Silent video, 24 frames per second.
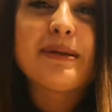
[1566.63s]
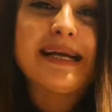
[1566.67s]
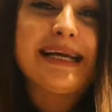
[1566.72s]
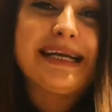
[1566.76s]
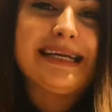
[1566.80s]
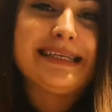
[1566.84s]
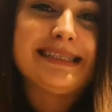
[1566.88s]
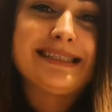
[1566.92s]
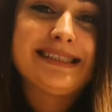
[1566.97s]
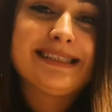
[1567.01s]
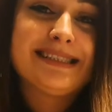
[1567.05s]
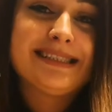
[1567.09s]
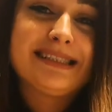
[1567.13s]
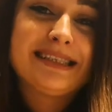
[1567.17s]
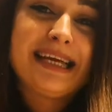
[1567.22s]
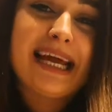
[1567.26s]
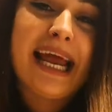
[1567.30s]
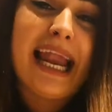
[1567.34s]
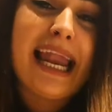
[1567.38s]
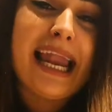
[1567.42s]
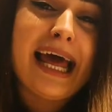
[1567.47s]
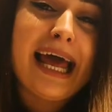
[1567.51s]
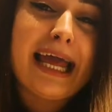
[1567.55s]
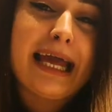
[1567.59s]
Please
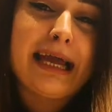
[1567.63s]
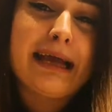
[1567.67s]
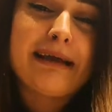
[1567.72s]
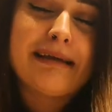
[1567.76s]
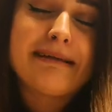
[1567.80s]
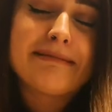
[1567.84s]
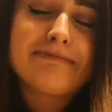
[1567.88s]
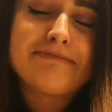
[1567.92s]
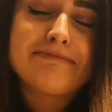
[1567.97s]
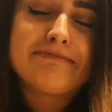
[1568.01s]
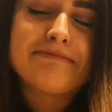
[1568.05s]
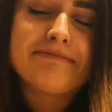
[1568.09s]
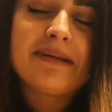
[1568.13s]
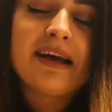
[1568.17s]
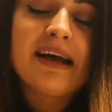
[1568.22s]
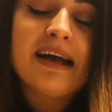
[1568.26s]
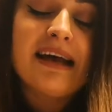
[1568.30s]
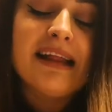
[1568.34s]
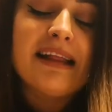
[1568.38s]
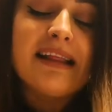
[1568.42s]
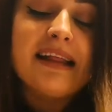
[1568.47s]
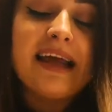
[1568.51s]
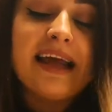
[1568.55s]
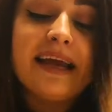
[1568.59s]
like
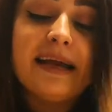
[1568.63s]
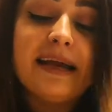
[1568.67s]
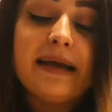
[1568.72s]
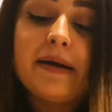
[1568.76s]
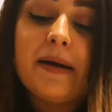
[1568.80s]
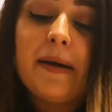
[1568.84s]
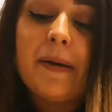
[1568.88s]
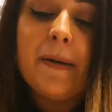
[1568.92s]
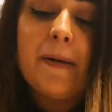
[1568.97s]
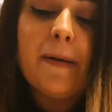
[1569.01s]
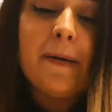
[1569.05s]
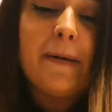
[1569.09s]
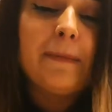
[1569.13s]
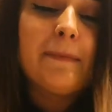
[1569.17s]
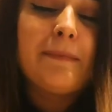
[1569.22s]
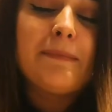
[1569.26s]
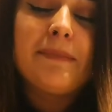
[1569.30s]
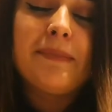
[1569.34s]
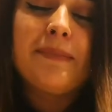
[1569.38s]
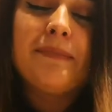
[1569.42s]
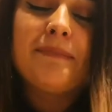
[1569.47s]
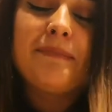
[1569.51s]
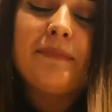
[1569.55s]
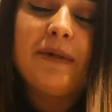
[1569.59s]

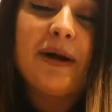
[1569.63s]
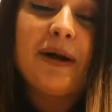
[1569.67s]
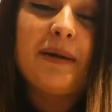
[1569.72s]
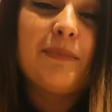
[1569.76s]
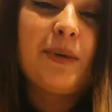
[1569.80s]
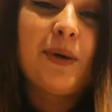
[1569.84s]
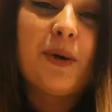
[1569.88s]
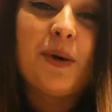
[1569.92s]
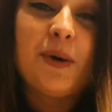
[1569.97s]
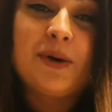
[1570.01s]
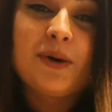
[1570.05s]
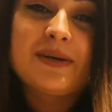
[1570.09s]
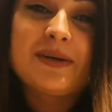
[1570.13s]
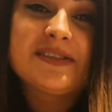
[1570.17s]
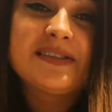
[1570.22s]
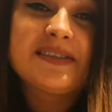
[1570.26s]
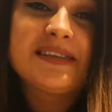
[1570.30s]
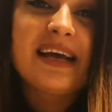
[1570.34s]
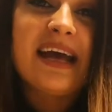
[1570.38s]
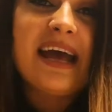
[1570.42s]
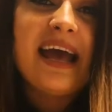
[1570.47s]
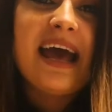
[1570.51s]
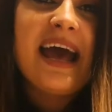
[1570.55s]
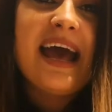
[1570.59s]
my
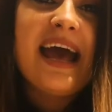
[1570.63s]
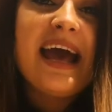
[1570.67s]
box.